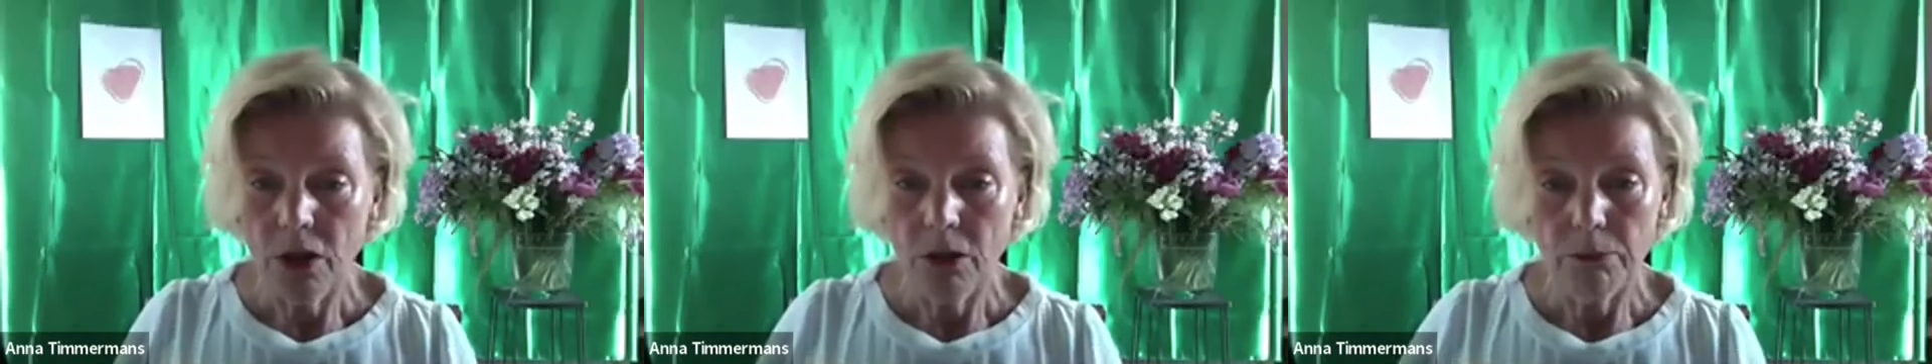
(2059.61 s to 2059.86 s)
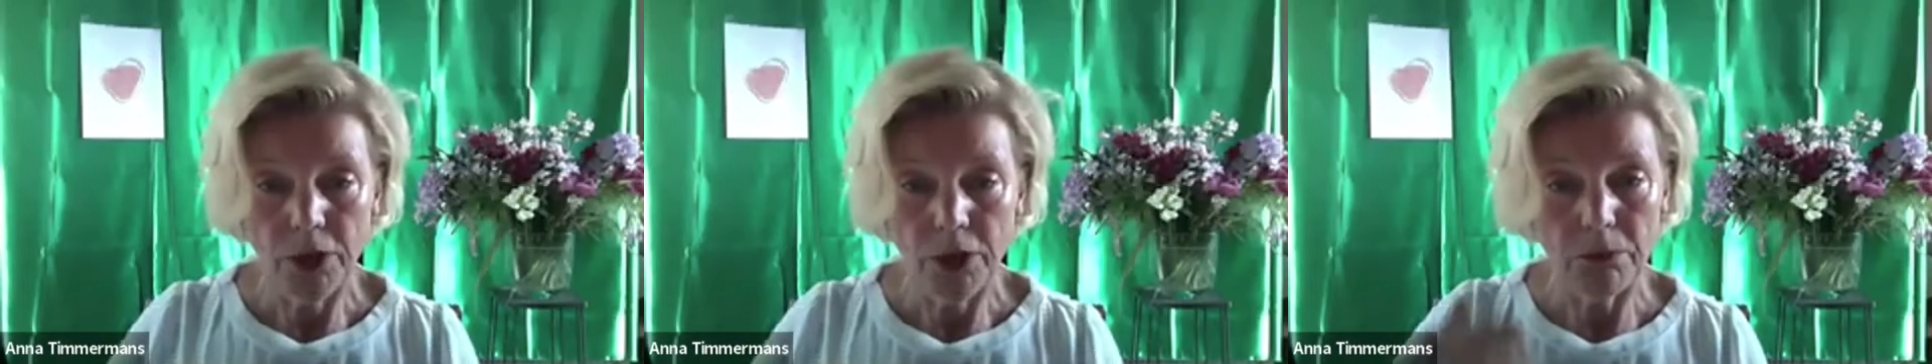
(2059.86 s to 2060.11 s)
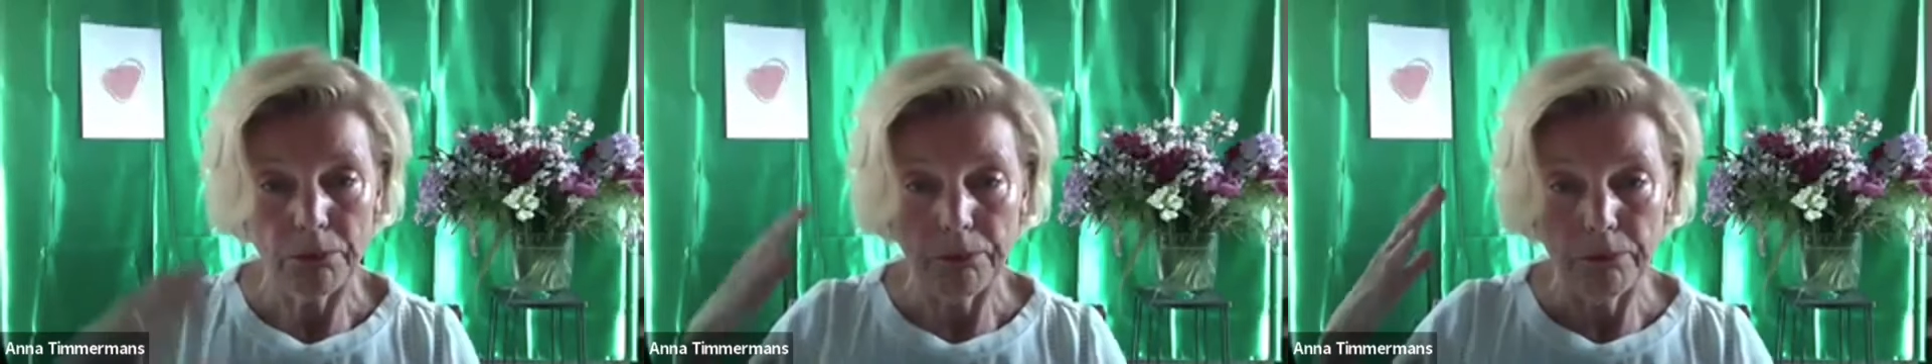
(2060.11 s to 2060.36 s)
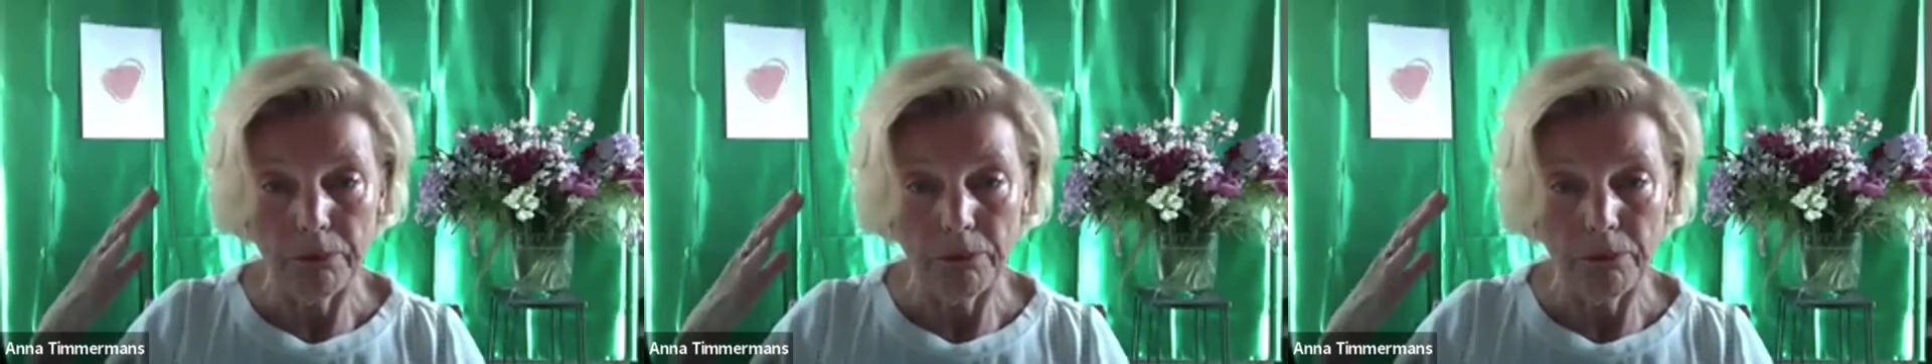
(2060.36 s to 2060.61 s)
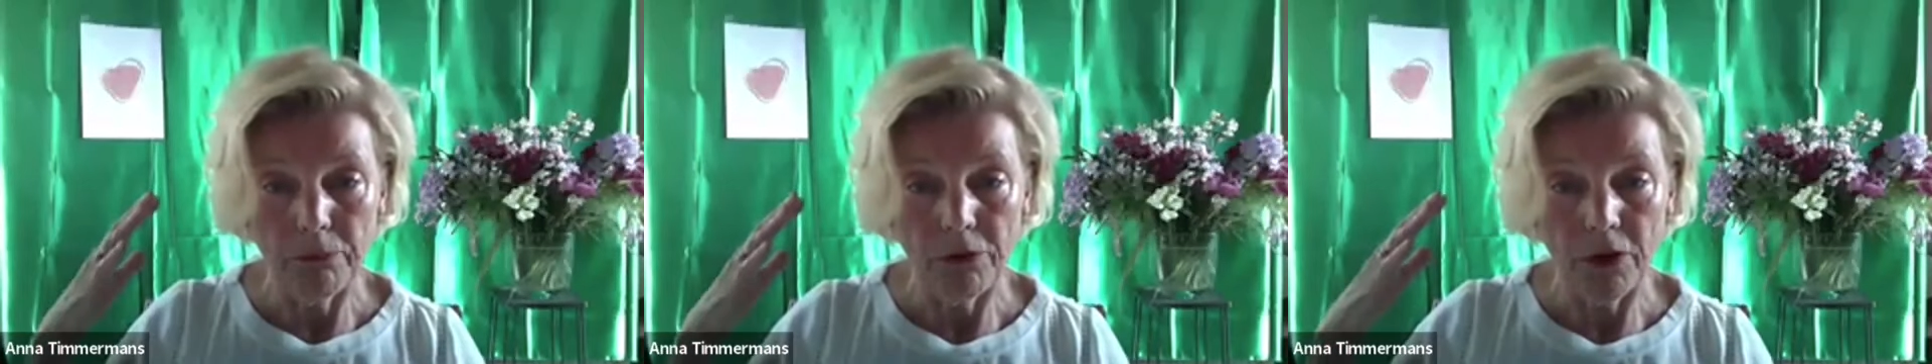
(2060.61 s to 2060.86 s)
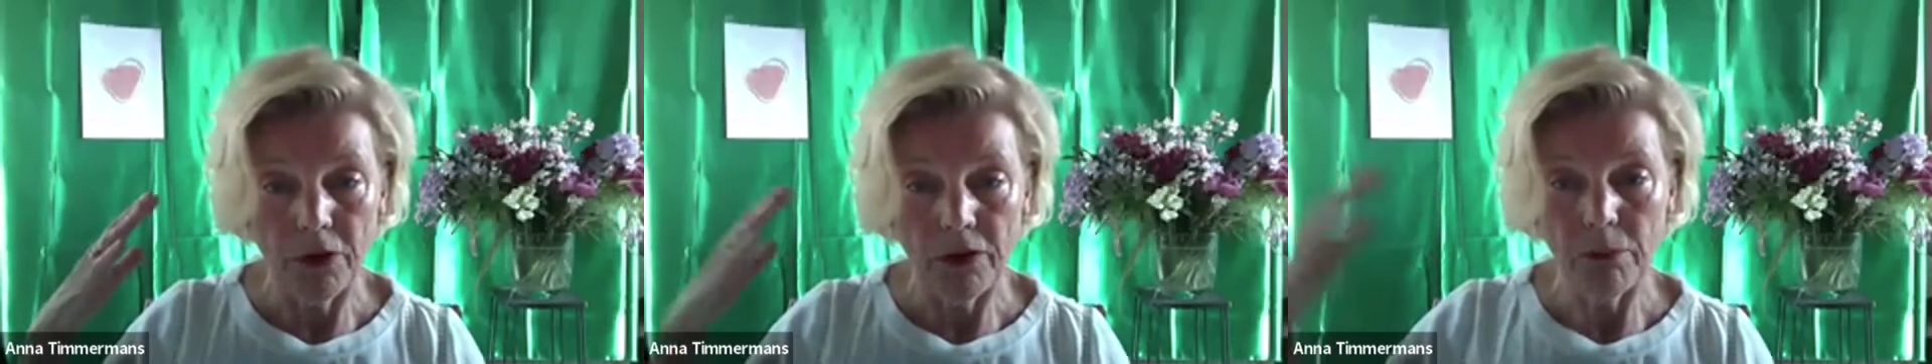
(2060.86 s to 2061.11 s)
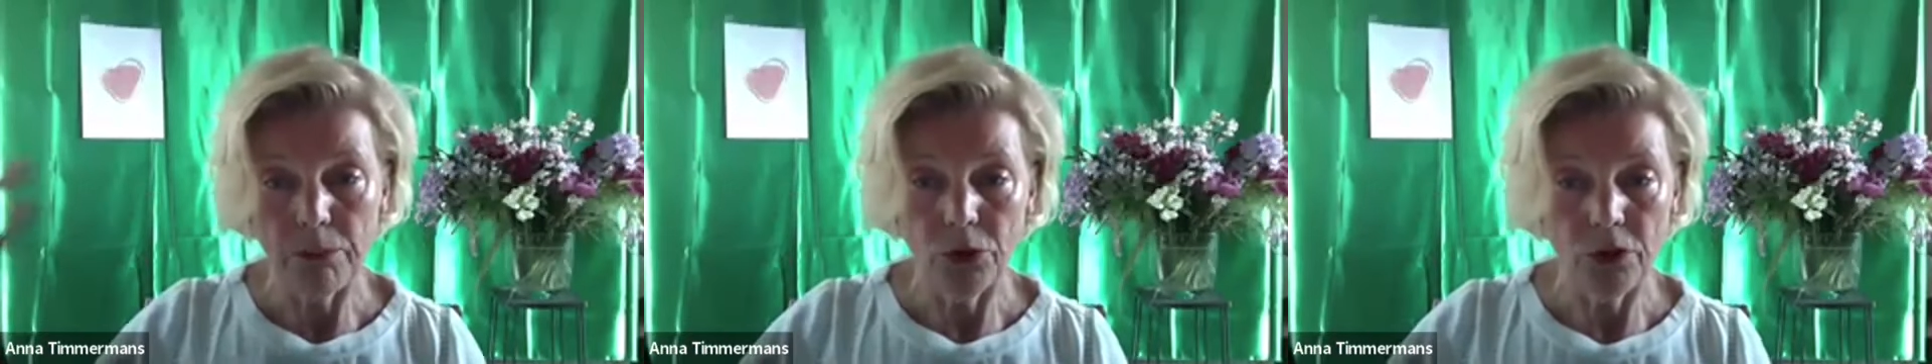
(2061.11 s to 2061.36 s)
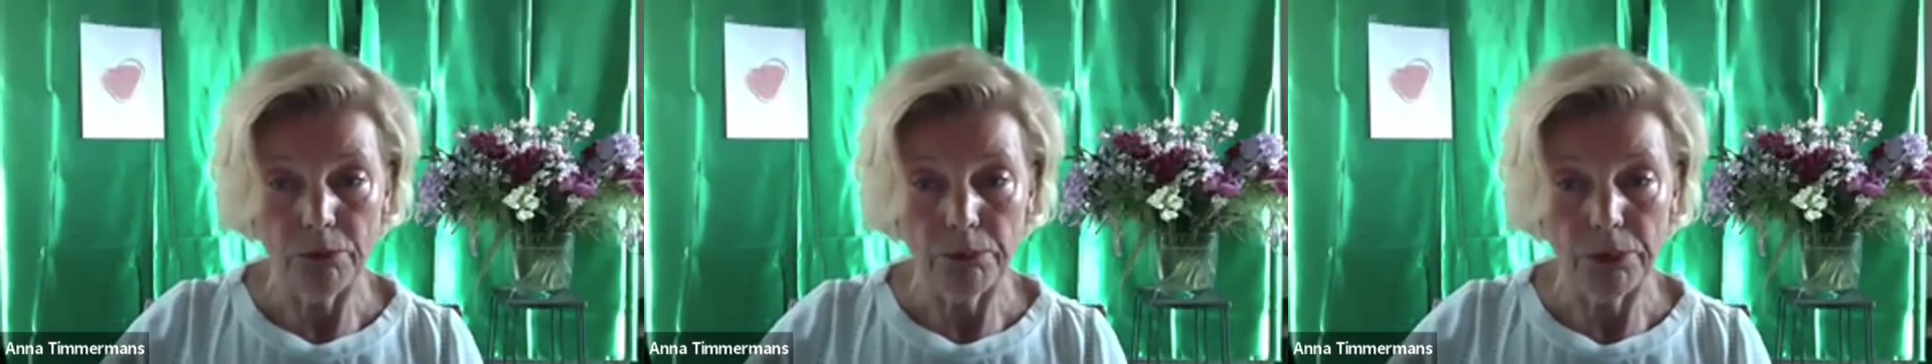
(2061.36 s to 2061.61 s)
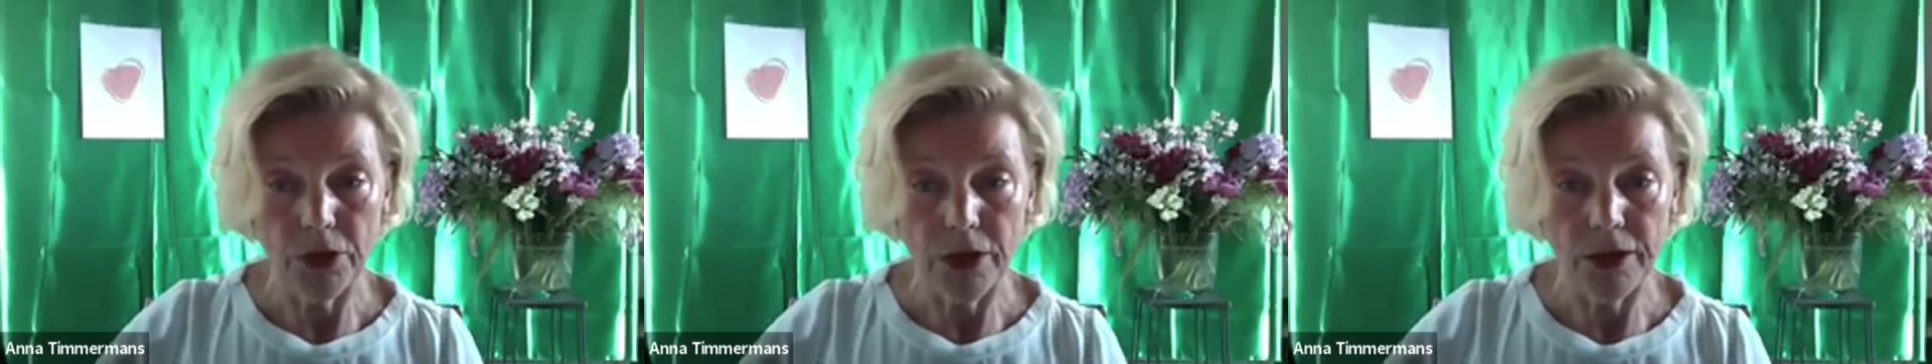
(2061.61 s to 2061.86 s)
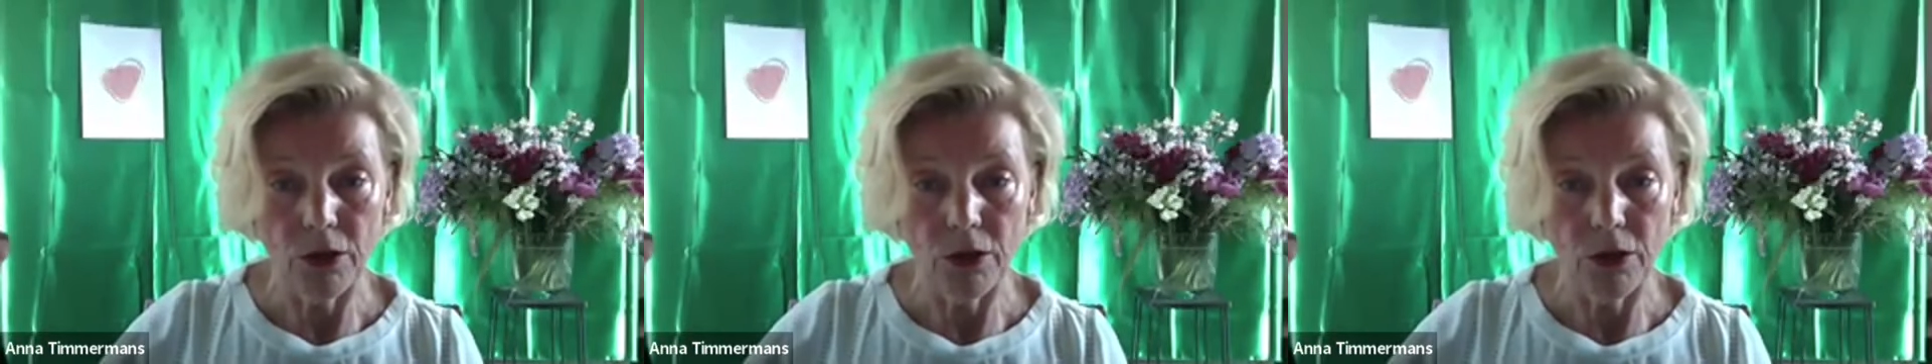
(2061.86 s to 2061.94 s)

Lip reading: but very important part